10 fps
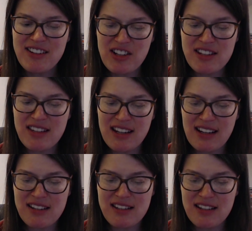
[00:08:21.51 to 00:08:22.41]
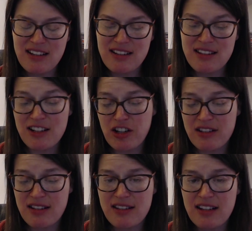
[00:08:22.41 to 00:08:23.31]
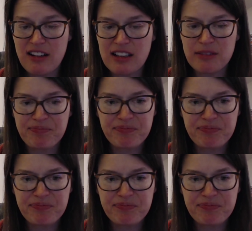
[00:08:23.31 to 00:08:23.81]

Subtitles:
Just say yes, suggested Sierra.